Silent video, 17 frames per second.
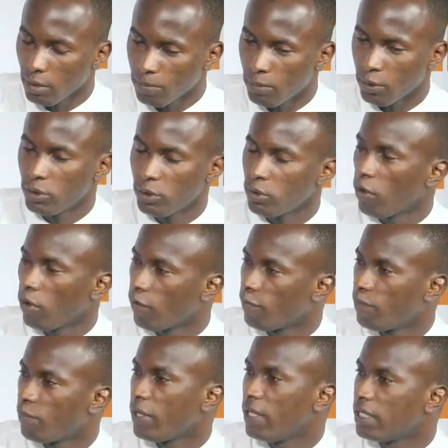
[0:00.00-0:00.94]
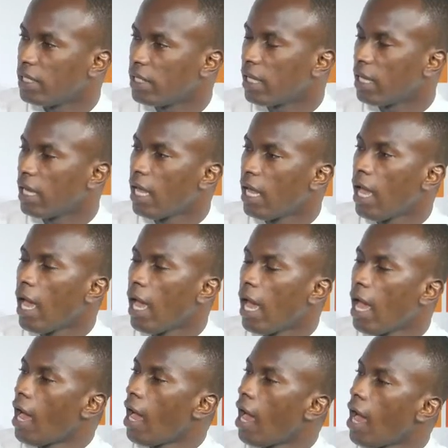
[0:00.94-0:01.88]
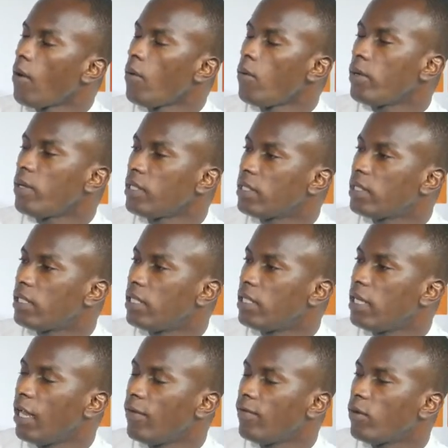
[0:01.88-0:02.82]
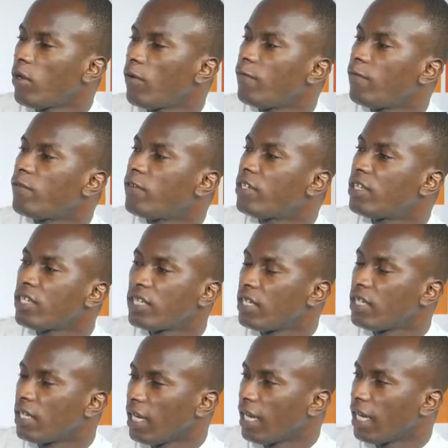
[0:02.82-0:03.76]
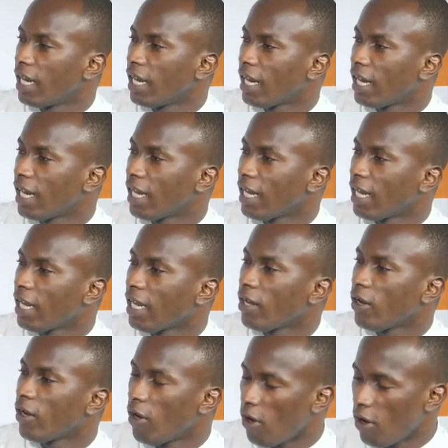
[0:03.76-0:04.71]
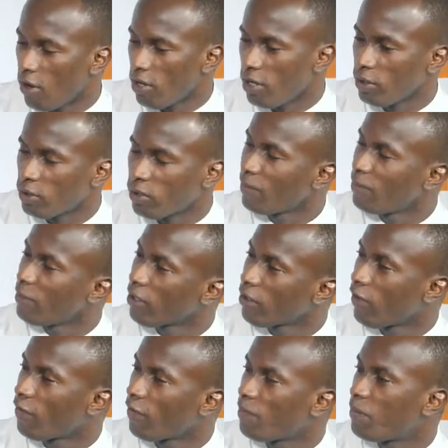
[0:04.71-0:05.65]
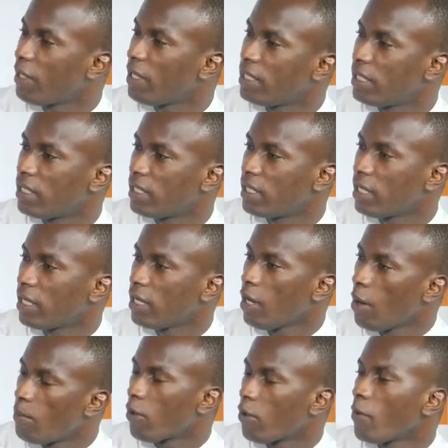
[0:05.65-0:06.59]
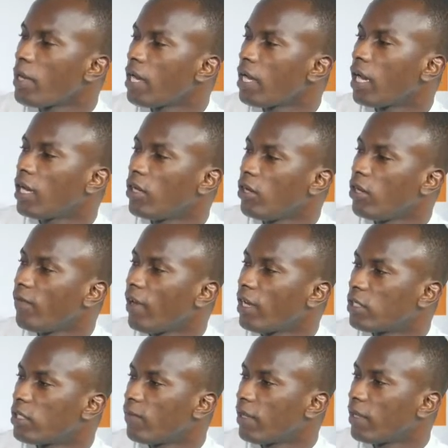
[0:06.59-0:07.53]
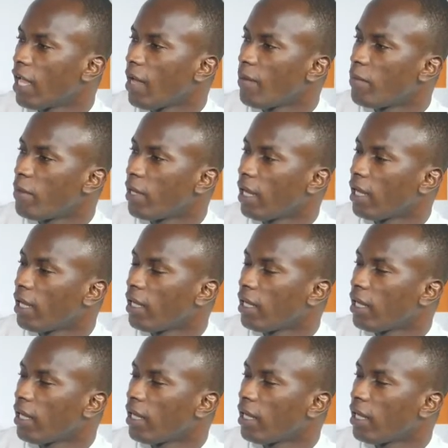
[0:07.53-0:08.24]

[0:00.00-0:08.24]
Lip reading: pursuit of peace. How is the level of teaching on the subject of peace prominent at the University of the Gambia?